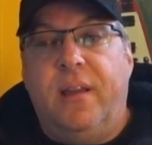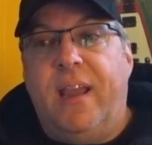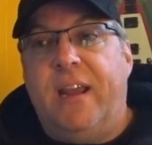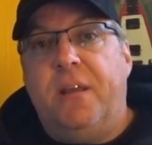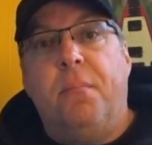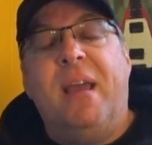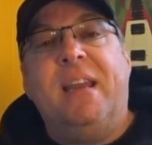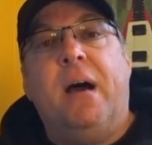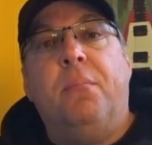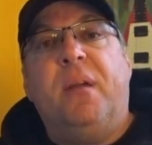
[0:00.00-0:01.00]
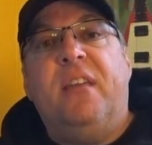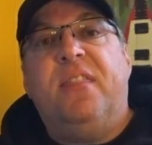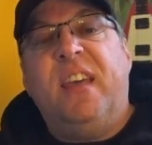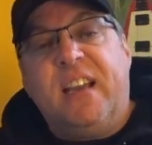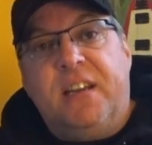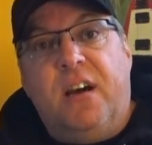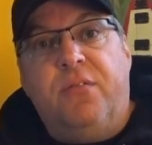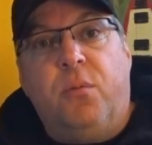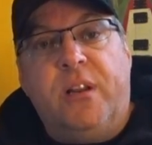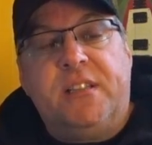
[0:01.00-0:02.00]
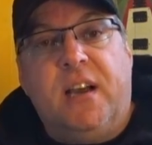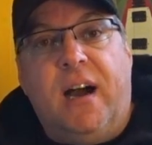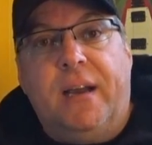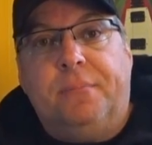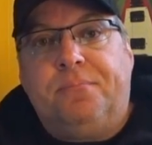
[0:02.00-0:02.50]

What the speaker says: and it may not be thick enough when it's hot.